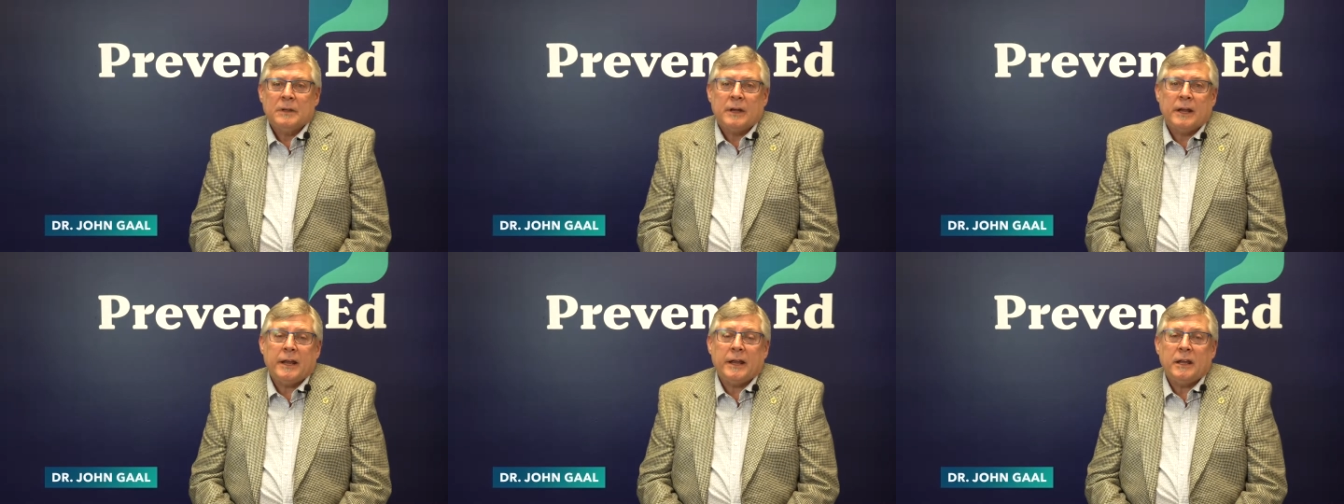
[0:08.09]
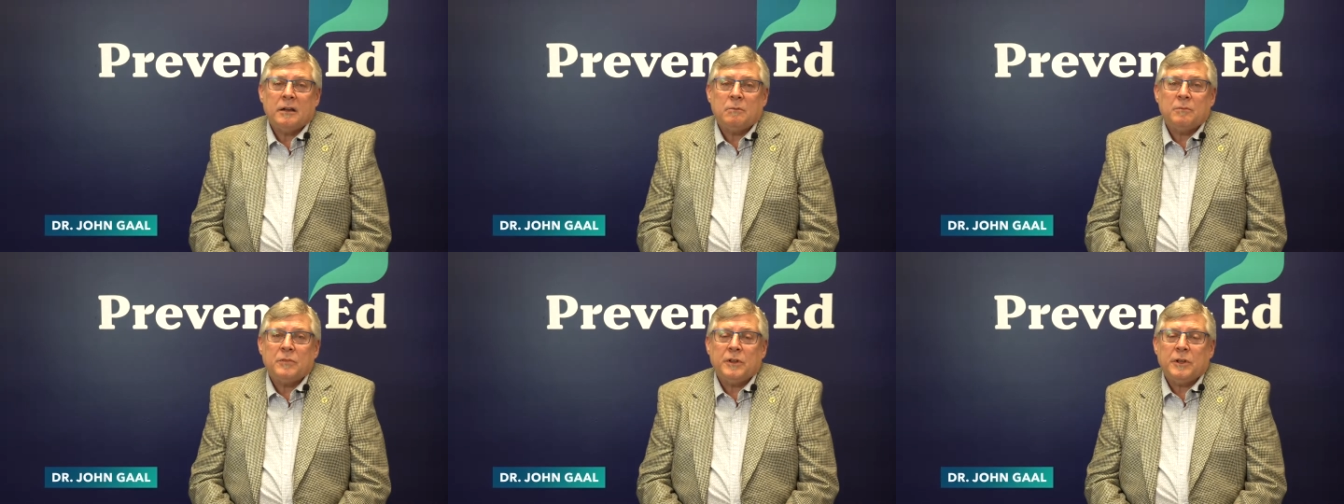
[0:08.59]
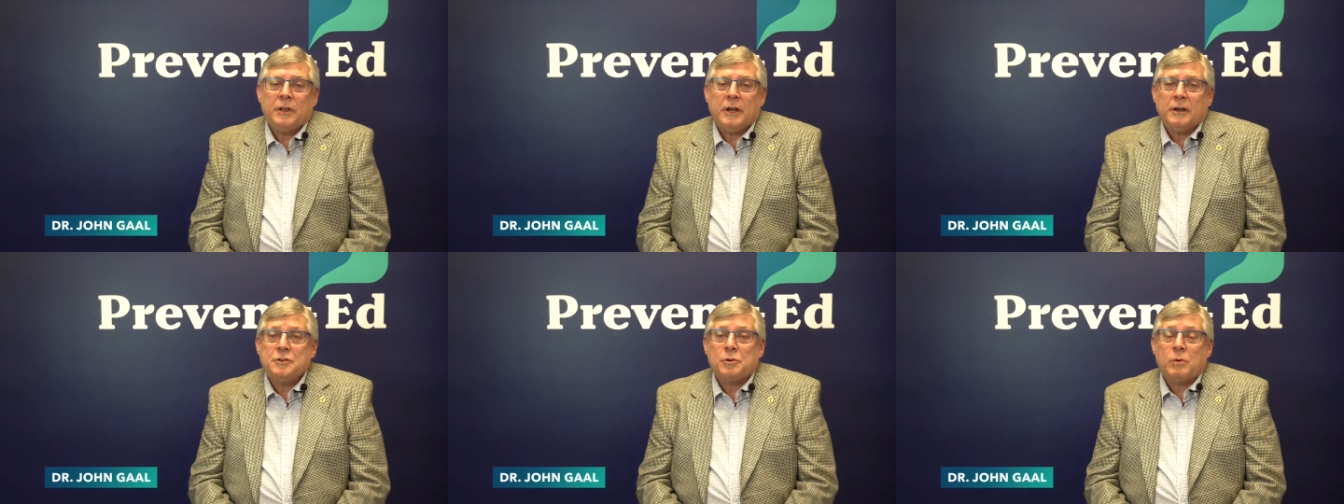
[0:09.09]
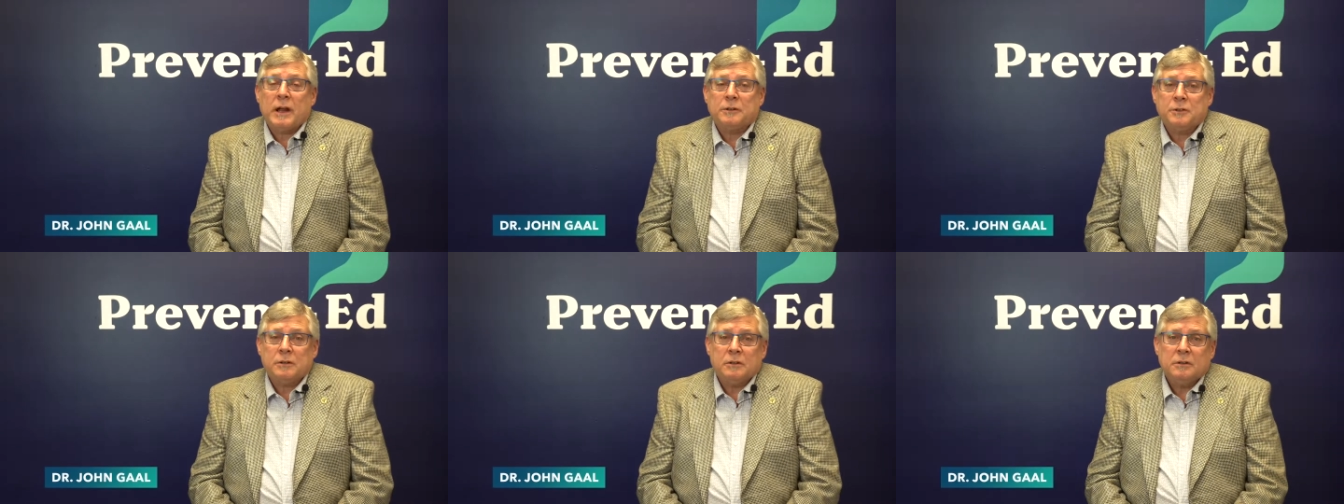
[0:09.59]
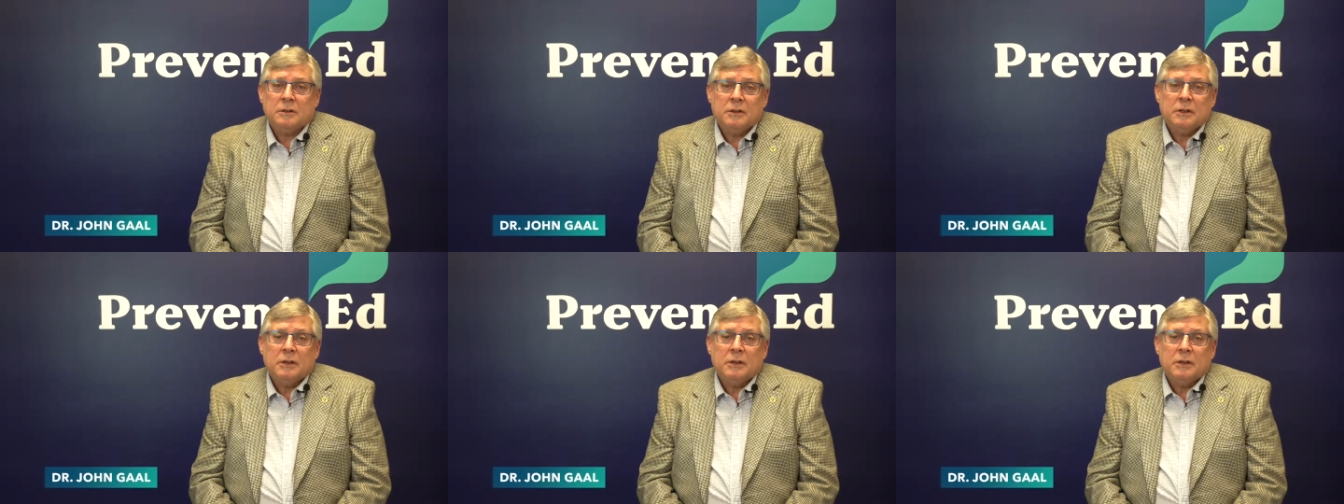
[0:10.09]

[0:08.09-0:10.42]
I am the Director